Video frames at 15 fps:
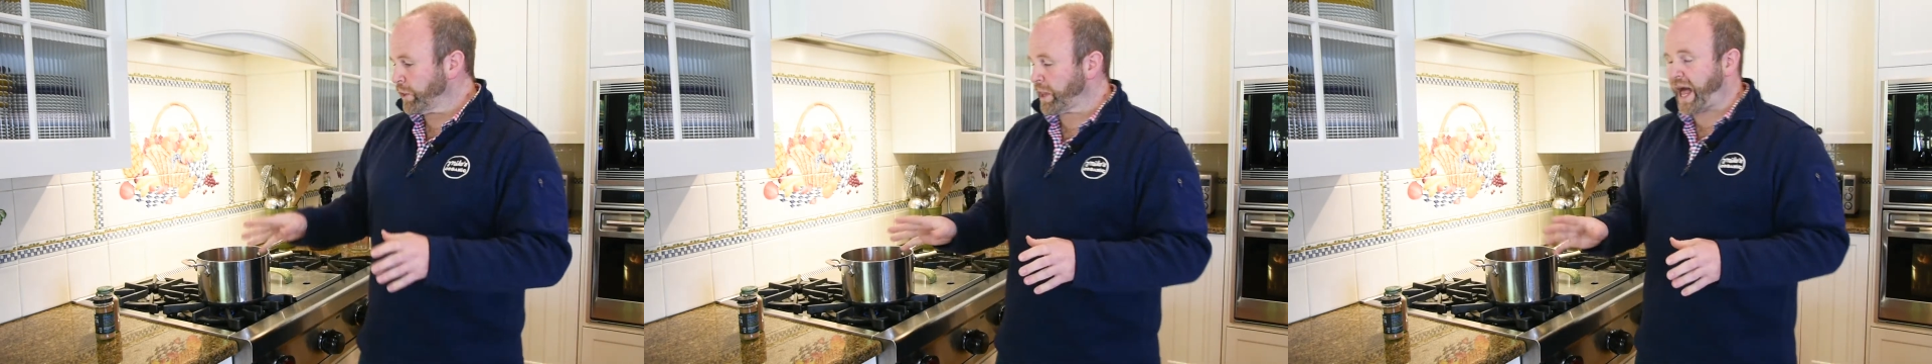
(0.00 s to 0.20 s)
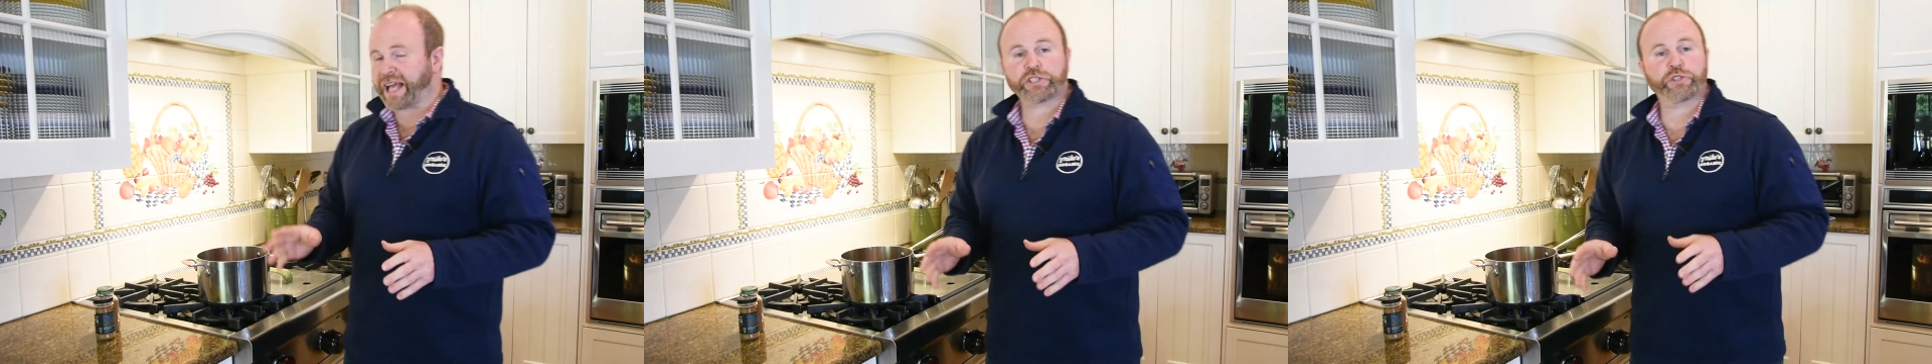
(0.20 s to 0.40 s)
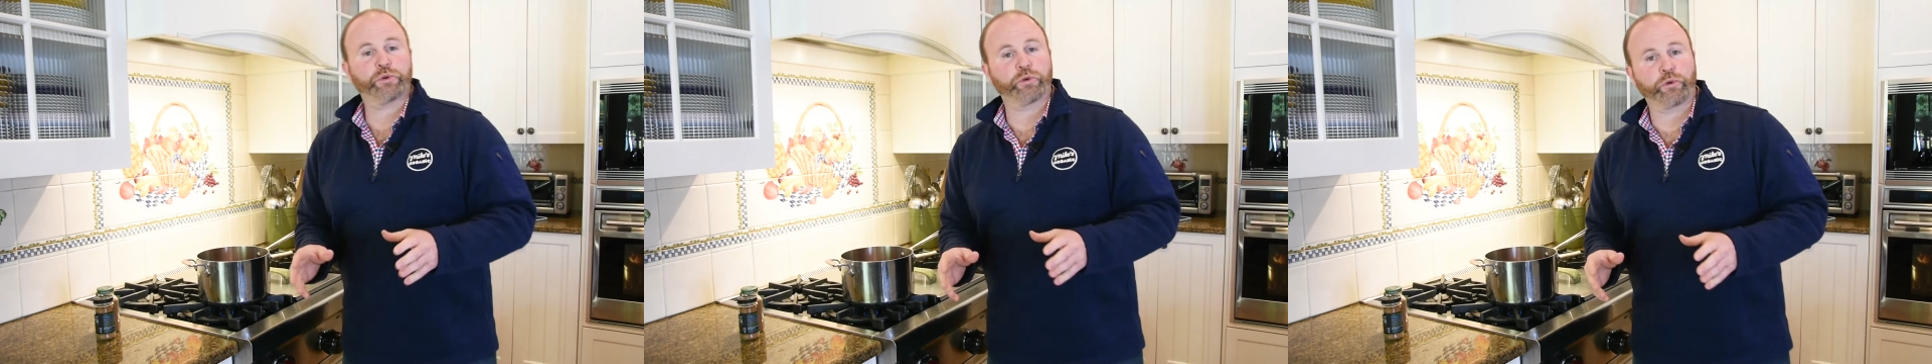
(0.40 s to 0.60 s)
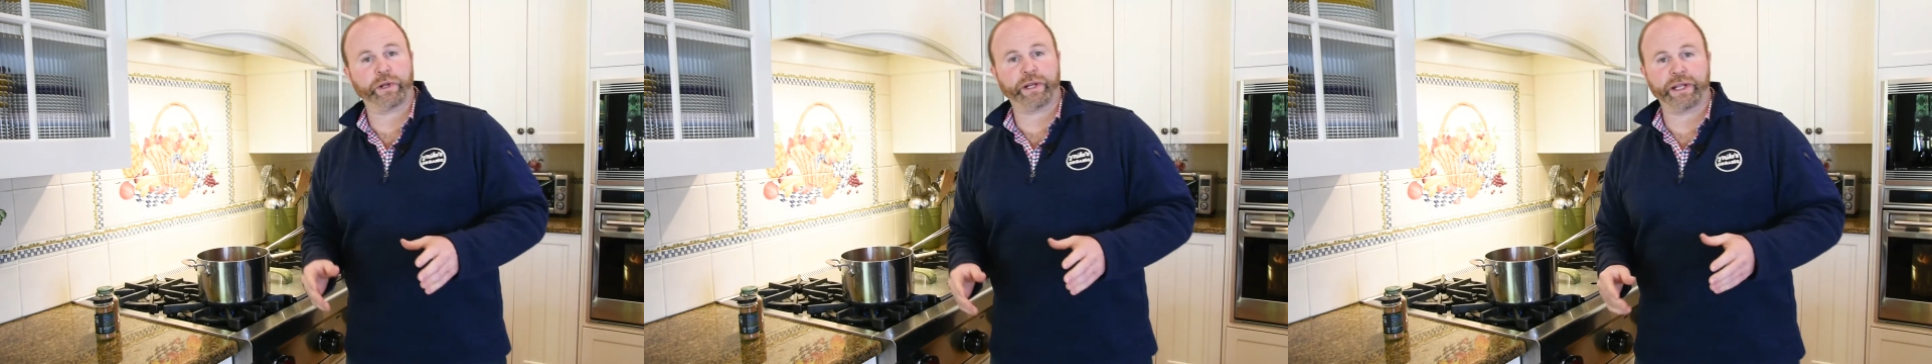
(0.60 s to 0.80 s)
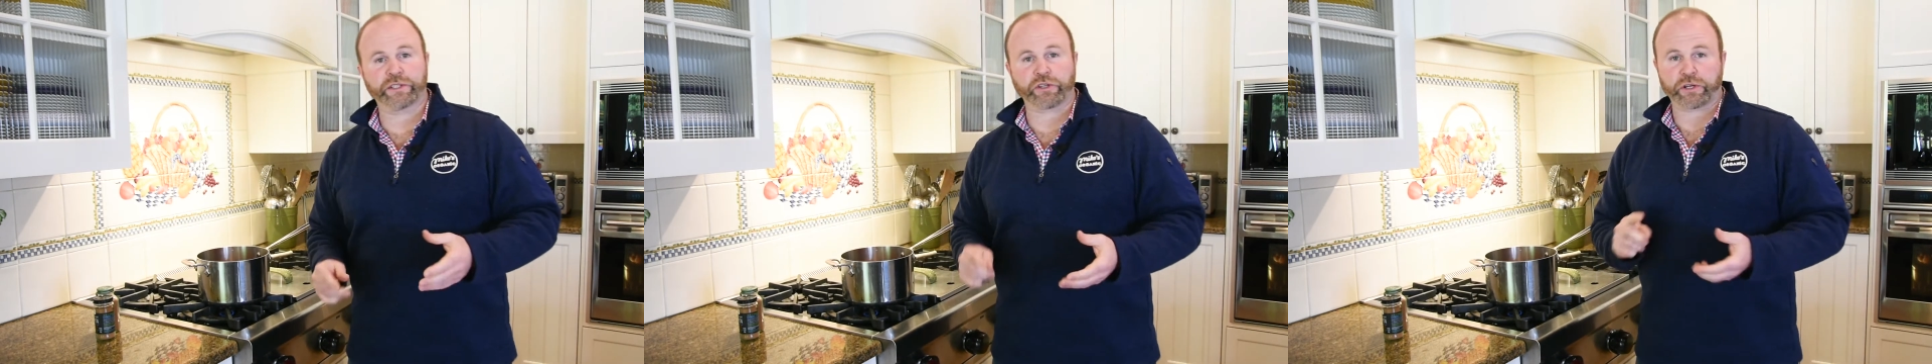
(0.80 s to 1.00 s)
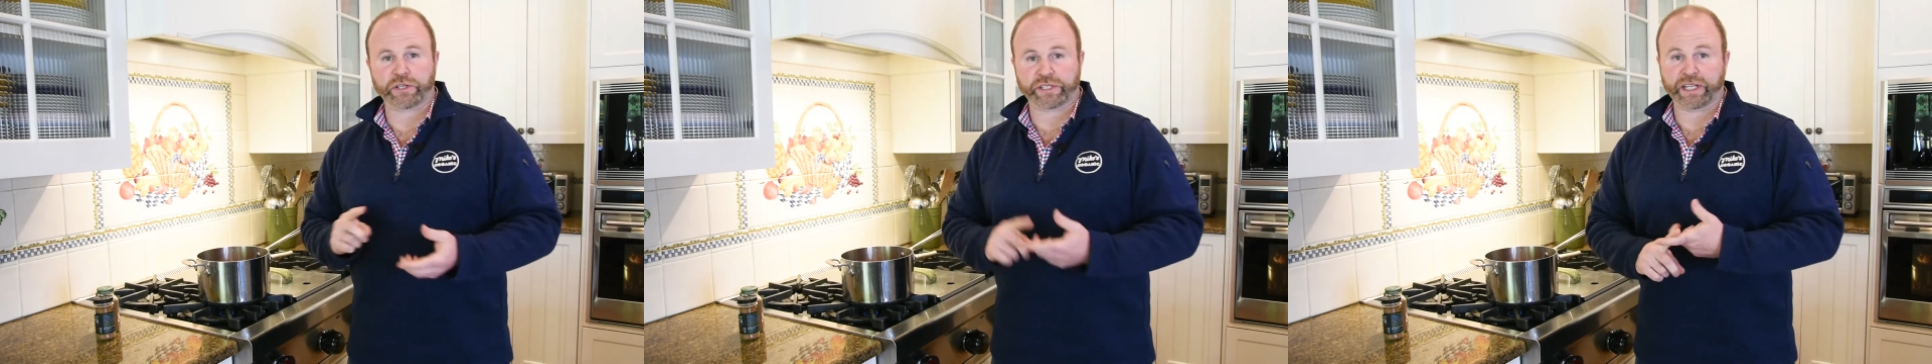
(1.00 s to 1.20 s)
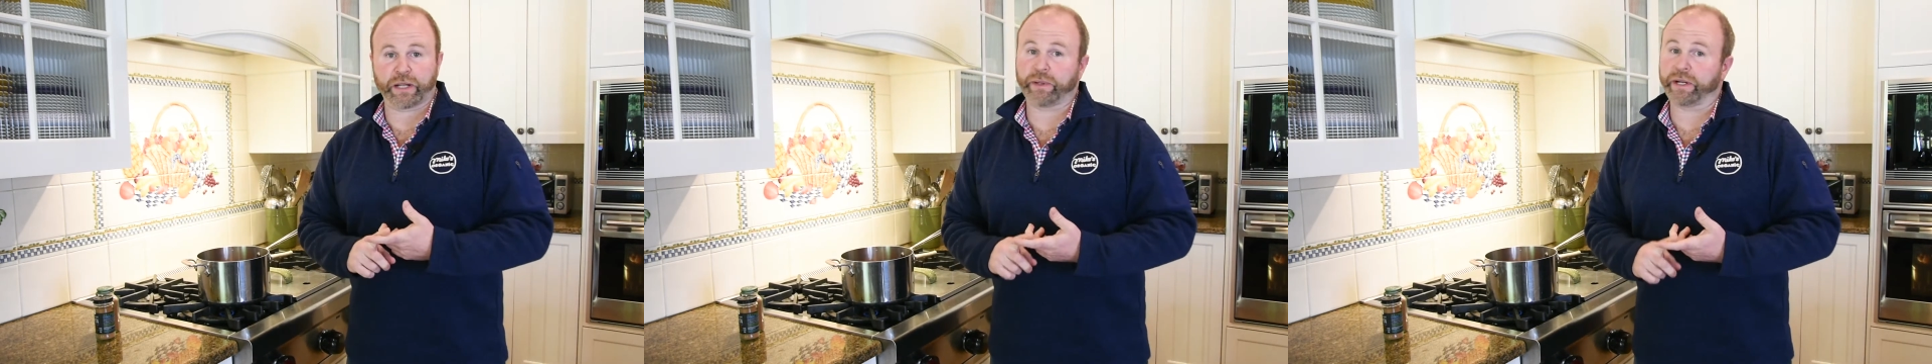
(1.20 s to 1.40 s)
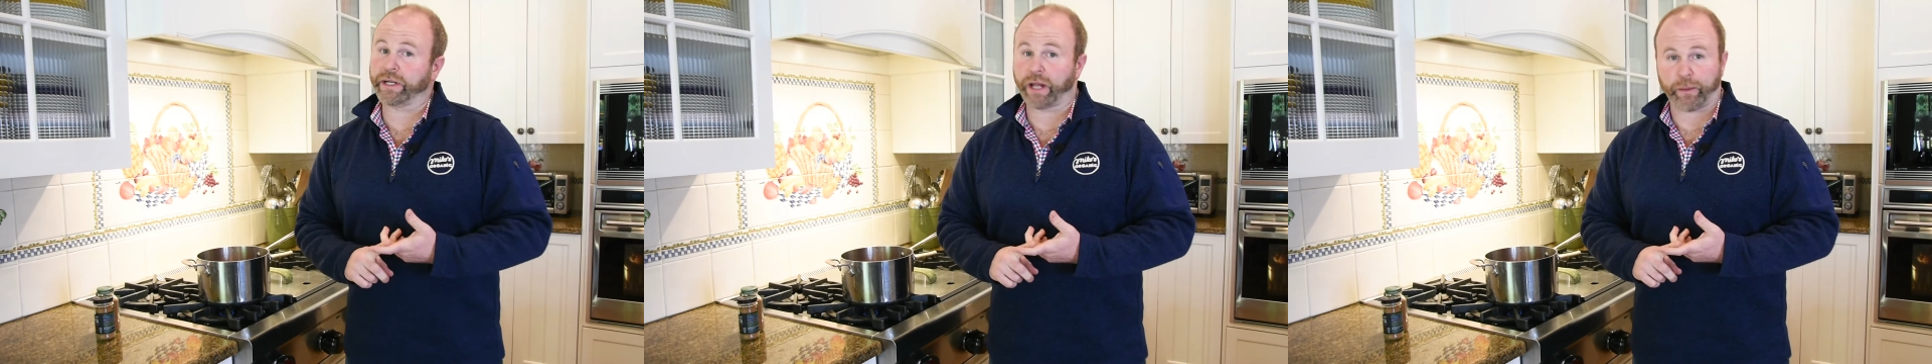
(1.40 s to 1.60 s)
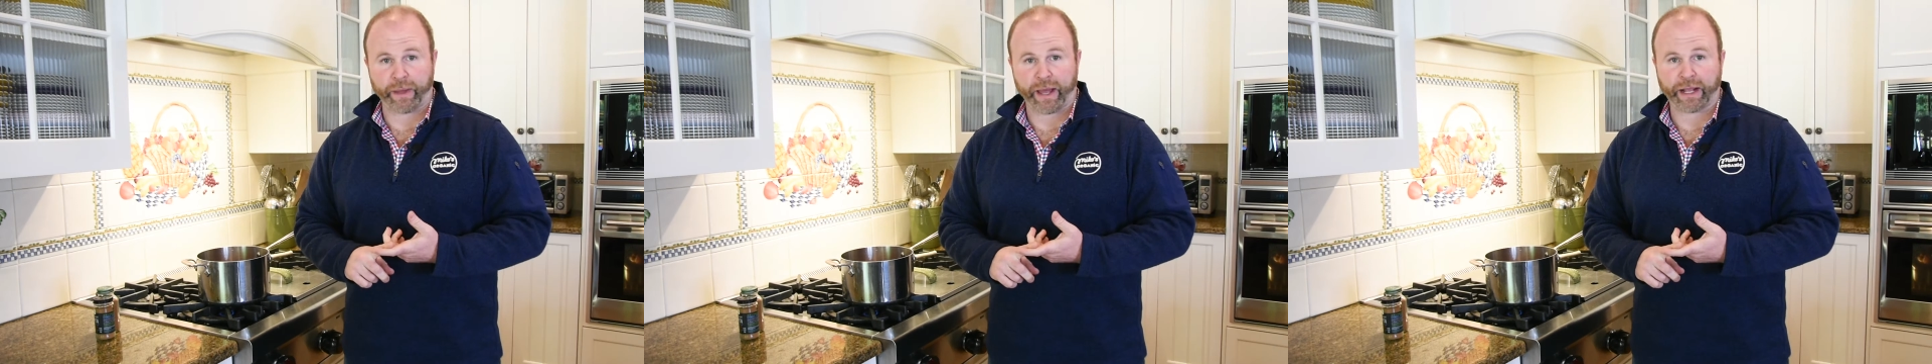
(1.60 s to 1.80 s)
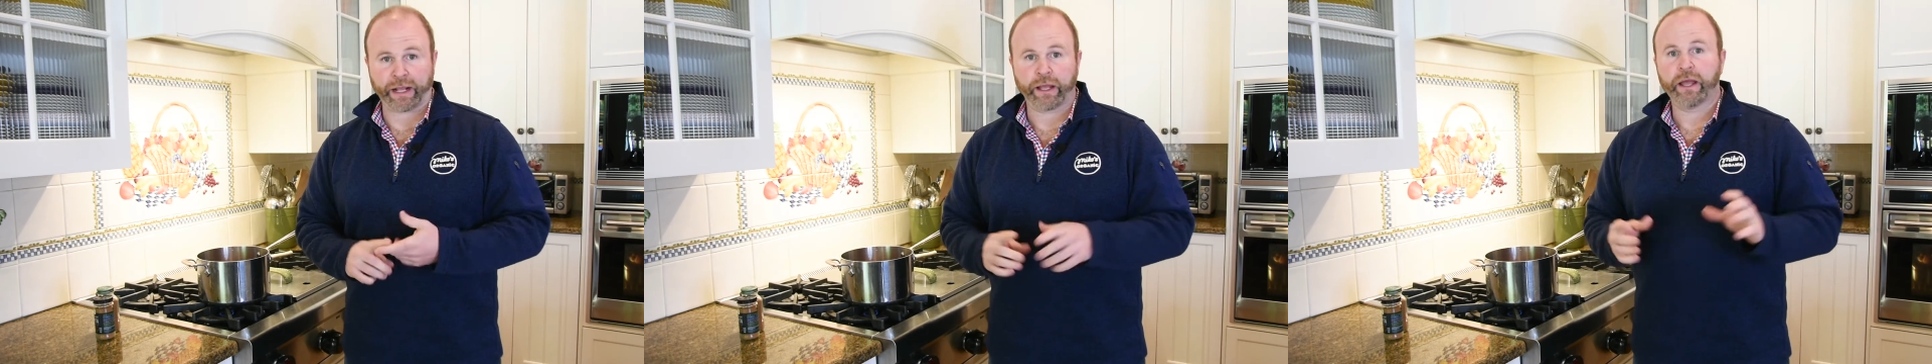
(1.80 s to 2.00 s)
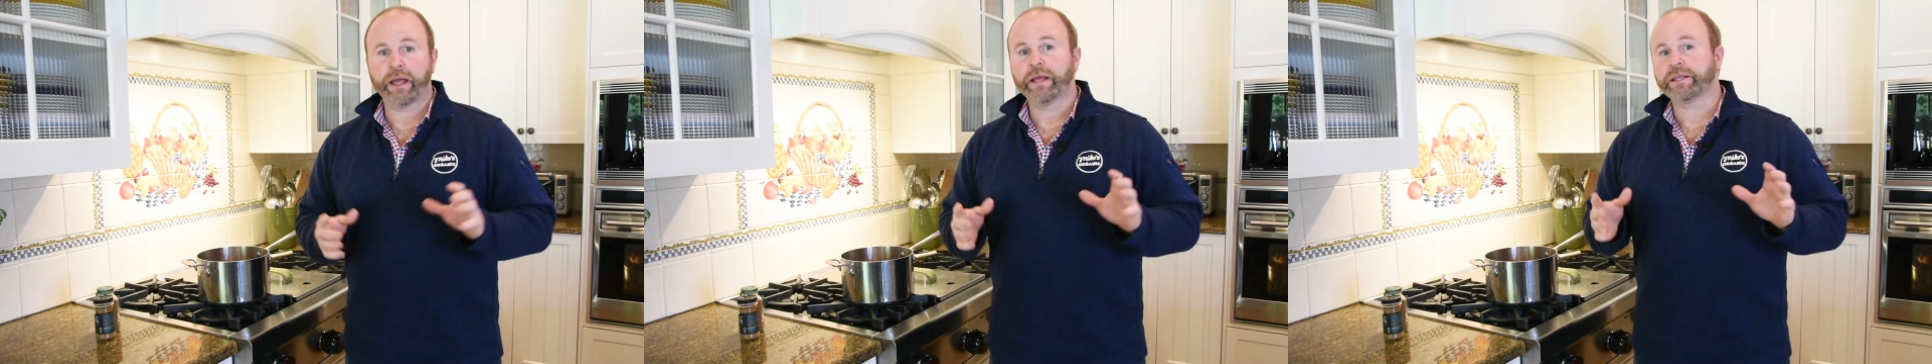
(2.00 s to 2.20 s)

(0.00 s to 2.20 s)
last 2 ingredients are cinnamon and nutmeg.